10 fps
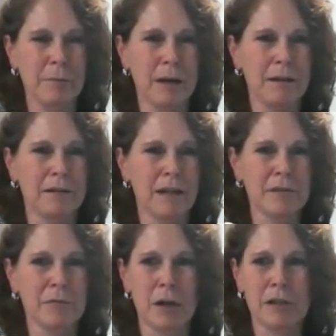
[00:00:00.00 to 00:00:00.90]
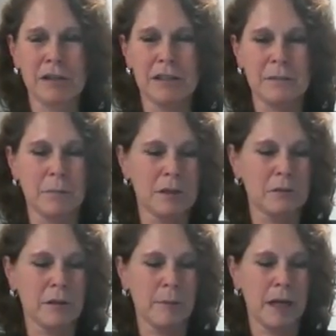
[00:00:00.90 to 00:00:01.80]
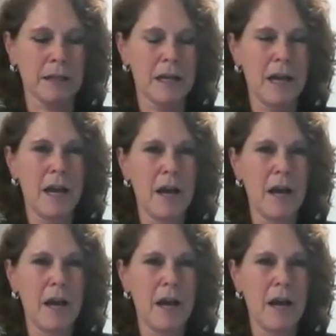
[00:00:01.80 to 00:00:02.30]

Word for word: My nice watch sits in my jewelry box.